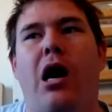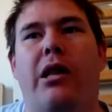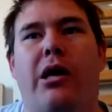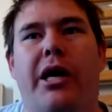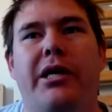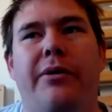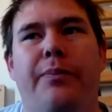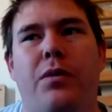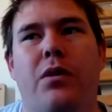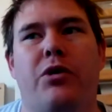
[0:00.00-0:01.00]

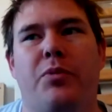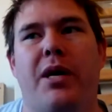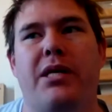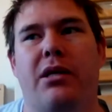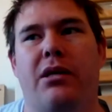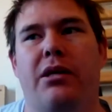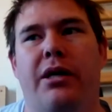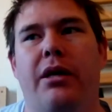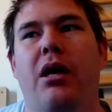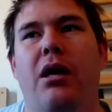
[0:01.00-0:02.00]
Highlight, which
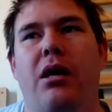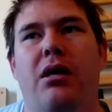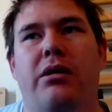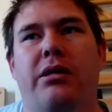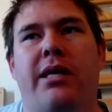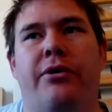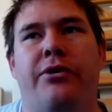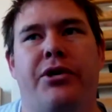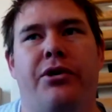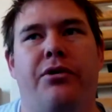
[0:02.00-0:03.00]
basically
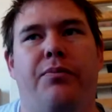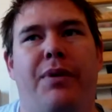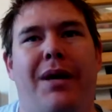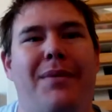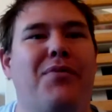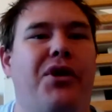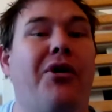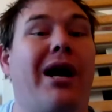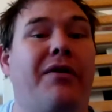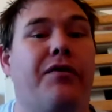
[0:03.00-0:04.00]
tells you people
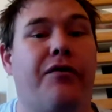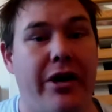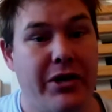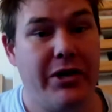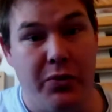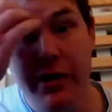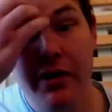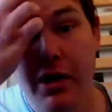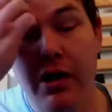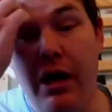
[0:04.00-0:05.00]
that you aren't even friends
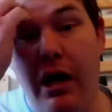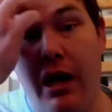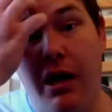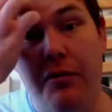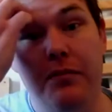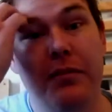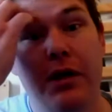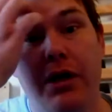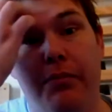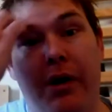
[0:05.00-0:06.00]
with,
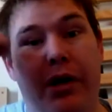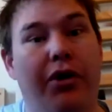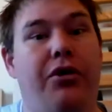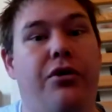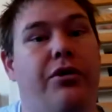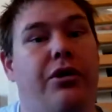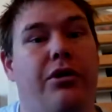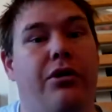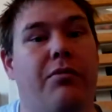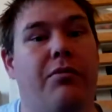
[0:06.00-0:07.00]
but
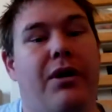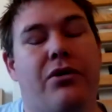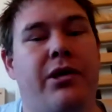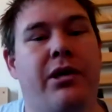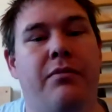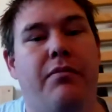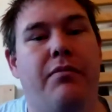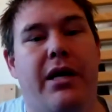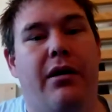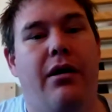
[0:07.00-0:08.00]
who you might be interested
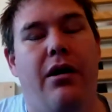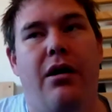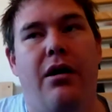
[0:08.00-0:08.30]
in meeting